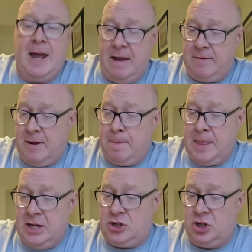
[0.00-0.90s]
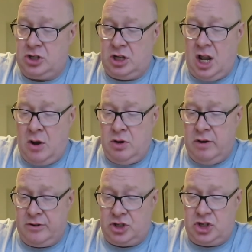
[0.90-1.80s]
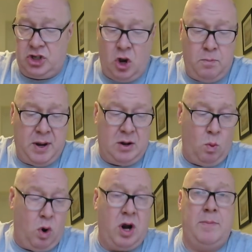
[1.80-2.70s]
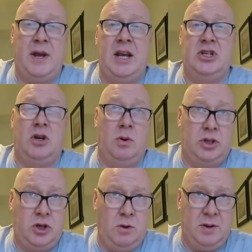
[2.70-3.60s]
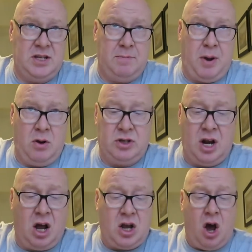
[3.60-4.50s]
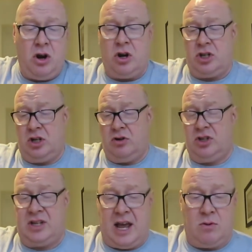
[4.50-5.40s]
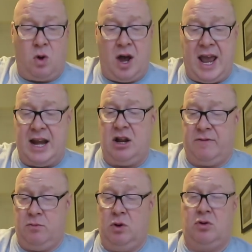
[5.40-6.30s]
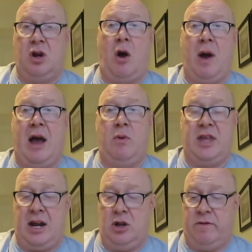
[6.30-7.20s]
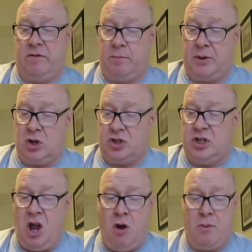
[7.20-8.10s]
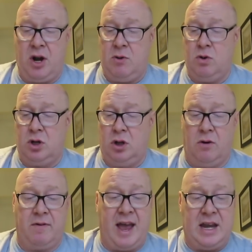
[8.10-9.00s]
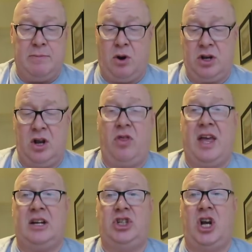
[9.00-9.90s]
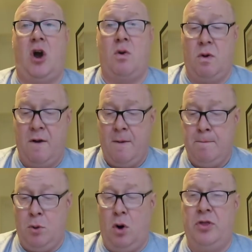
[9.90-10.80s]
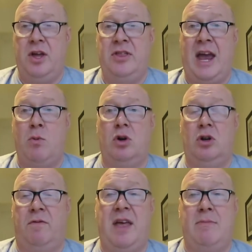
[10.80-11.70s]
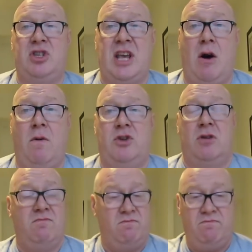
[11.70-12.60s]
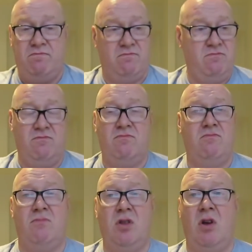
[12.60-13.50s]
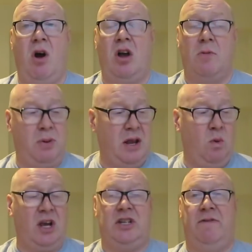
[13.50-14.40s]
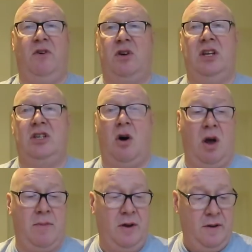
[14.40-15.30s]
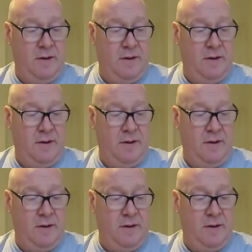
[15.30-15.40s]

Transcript: ever. It's a load of stupid wannabes who are too busy posing. I can't honestly understand why any of them will go out with any of them, because nobody would love anybody on that show more than they would love themselves. A complete waste of fucking time.